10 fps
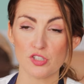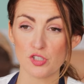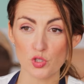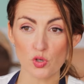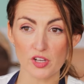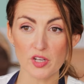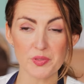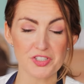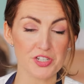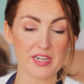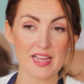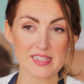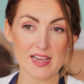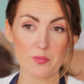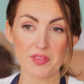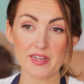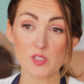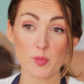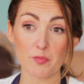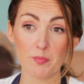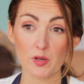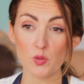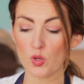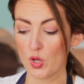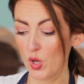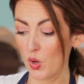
use yogurt, which you can let down with a little bit of milk,